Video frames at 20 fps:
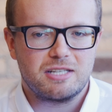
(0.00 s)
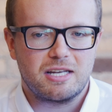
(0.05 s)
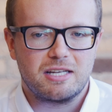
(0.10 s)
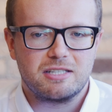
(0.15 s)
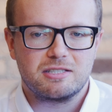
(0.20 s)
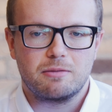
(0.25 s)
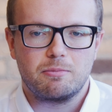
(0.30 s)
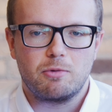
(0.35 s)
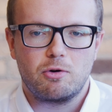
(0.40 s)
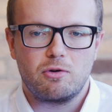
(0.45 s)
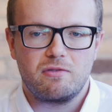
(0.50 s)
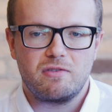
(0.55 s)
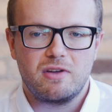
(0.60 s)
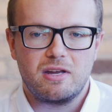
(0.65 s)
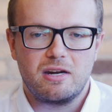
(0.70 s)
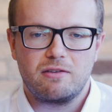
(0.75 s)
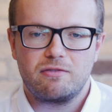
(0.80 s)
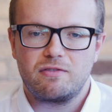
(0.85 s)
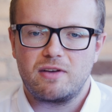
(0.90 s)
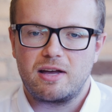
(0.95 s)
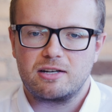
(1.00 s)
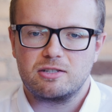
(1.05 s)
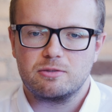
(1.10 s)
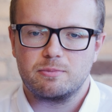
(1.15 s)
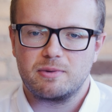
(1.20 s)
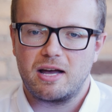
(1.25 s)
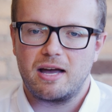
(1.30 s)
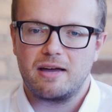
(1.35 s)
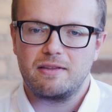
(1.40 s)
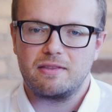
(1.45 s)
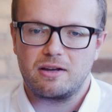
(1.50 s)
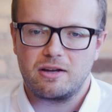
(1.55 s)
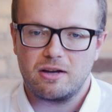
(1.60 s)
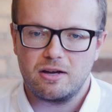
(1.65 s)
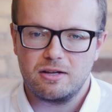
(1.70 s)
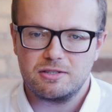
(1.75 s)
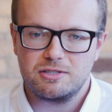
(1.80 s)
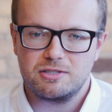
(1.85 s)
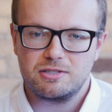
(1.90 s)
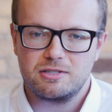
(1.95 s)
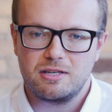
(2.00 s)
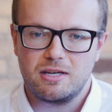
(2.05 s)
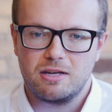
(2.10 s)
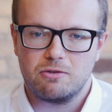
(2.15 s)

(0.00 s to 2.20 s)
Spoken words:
as the motivating factor behind the cuts,